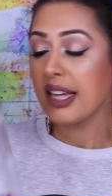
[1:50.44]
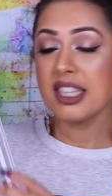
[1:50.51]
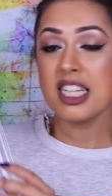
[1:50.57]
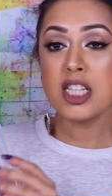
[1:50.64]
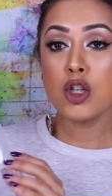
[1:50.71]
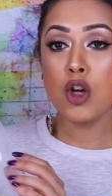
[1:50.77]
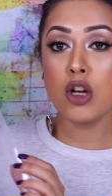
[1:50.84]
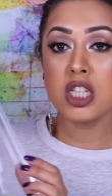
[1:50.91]

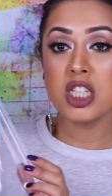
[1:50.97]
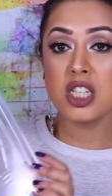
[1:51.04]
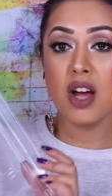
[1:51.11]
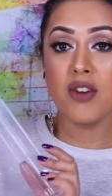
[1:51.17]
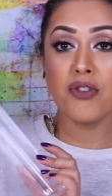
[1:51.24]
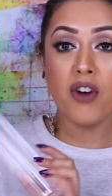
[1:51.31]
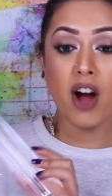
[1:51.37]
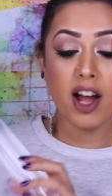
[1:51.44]
This costs
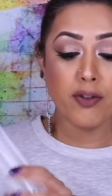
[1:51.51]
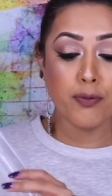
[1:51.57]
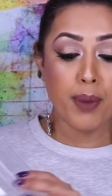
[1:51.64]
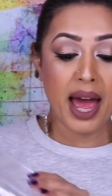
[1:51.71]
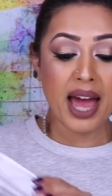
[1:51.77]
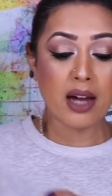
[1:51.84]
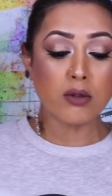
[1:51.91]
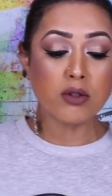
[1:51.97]

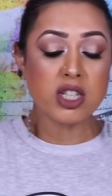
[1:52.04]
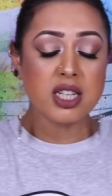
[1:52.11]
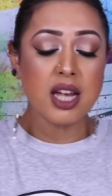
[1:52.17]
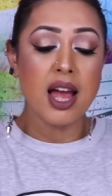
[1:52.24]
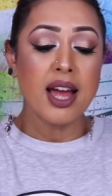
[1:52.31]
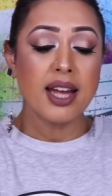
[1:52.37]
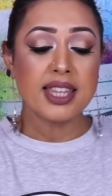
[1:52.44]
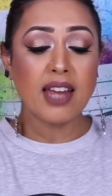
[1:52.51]
£5.
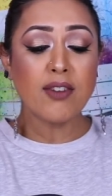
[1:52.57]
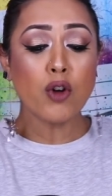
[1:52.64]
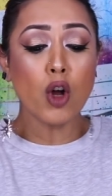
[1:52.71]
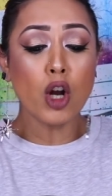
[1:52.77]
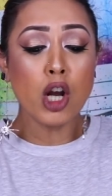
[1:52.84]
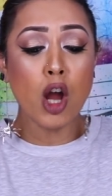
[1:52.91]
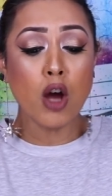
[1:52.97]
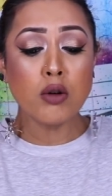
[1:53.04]
They've
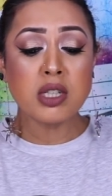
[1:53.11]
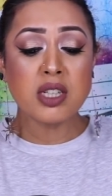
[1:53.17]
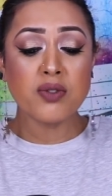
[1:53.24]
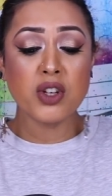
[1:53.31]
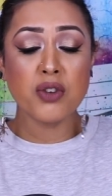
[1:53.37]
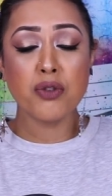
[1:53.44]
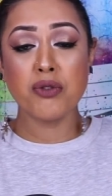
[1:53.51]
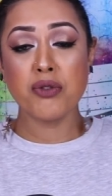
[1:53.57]
got loads of
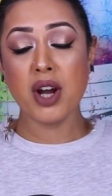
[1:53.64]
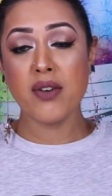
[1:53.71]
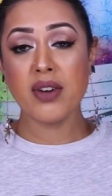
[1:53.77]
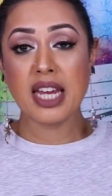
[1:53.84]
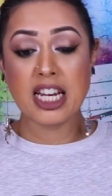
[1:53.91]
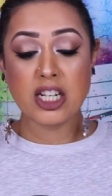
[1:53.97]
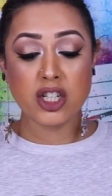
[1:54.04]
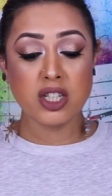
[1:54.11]
different
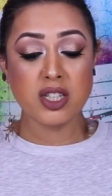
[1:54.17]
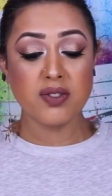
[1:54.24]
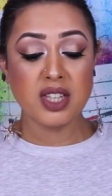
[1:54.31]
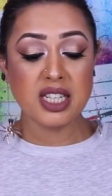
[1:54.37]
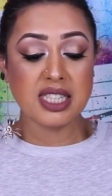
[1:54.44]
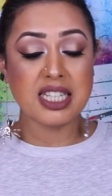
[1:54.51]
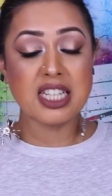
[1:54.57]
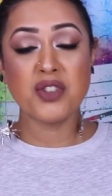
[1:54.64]
variations of
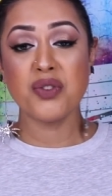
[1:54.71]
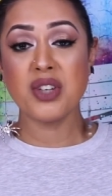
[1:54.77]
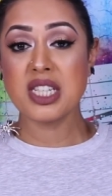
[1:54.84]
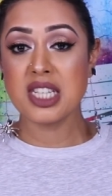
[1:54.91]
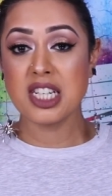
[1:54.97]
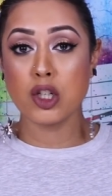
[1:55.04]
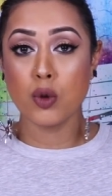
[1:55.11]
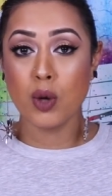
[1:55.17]
this. This
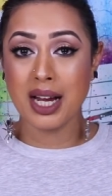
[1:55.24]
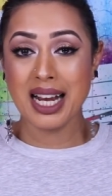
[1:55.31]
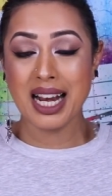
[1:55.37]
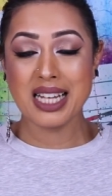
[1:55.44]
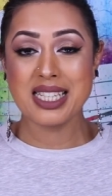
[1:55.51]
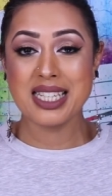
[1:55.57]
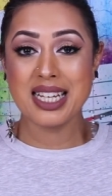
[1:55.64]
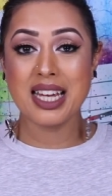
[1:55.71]
fits into a
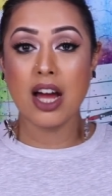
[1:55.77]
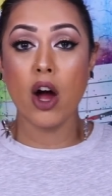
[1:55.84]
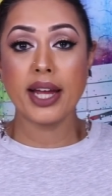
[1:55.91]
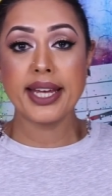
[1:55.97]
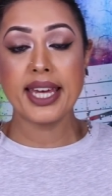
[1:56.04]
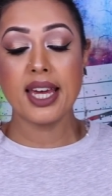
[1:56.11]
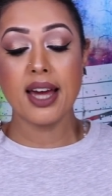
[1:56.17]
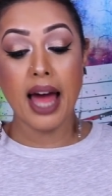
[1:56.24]
classic
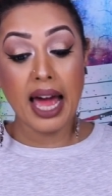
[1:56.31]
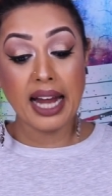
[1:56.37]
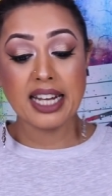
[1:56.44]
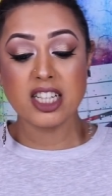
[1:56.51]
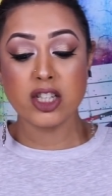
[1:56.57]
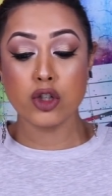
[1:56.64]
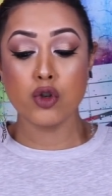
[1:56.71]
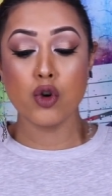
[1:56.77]
IKEA
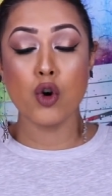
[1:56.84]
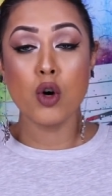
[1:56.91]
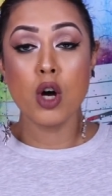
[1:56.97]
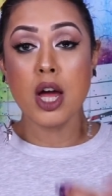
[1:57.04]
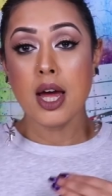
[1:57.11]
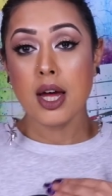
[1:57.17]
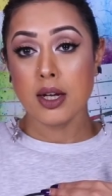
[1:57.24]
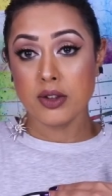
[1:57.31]
Alex drawer.
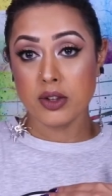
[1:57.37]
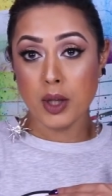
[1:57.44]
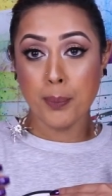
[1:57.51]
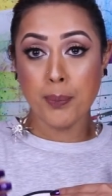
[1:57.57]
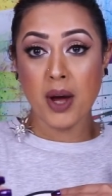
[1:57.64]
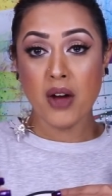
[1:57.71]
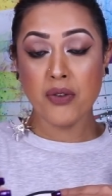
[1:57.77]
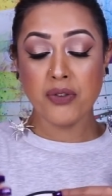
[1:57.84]
The
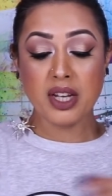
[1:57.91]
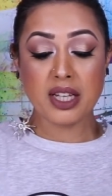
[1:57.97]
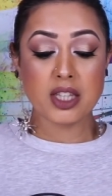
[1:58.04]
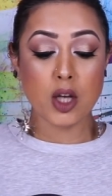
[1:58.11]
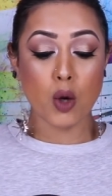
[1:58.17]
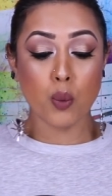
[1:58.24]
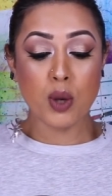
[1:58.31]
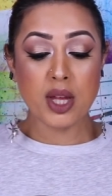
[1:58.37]

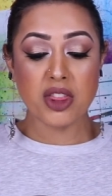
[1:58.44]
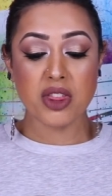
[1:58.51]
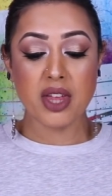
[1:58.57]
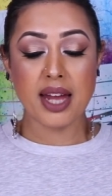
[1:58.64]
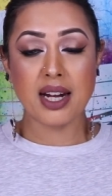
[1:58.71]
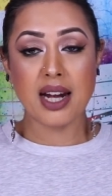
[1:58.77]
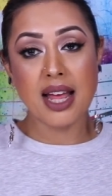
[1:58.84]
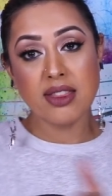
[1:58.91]
perfect width
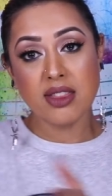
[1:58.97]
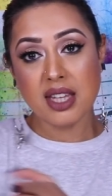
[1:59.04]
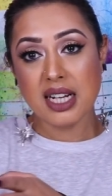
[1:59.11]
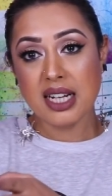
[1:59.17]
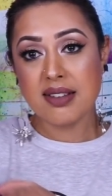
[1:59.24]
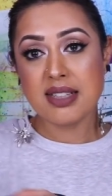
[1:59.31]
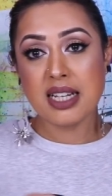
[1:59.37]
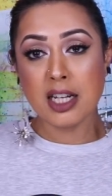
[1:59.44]
and length. It
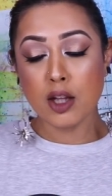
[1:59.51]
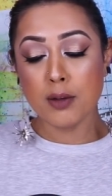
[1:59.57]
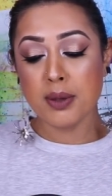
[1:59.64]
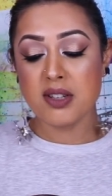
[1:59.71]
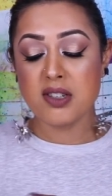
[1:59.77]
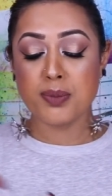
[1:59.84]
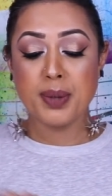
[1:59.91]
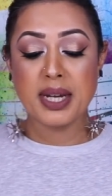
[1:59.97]
leaves a little
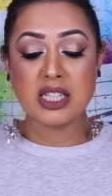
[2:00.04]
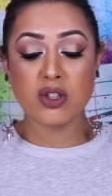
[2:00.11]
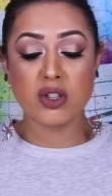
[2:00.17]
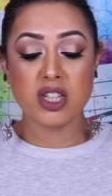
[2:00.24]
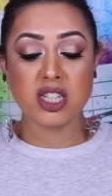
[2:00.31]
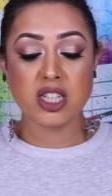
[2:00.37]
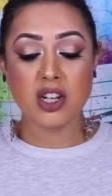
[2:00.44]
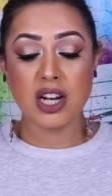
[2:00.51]
bit of space on
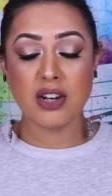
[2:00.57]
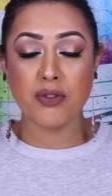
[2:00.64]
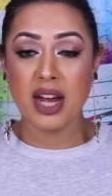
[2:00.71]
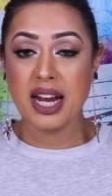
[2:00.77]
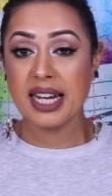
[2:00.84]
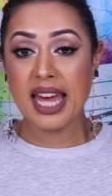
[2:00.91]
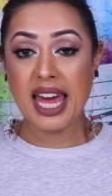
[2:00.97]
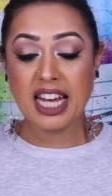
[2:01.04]
the side for
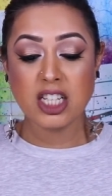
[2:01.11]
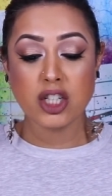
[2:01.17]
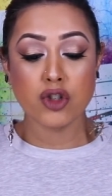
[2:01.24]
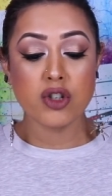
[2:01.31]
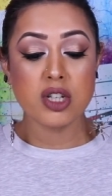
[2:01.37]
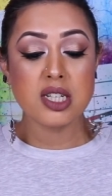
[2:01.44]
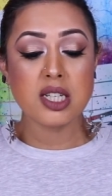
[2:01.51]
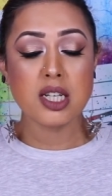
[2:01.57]
any
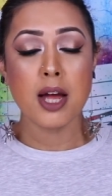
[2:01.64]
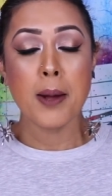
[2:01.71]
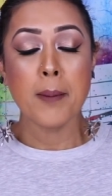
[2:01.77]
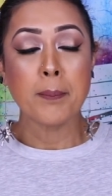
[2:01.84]
extras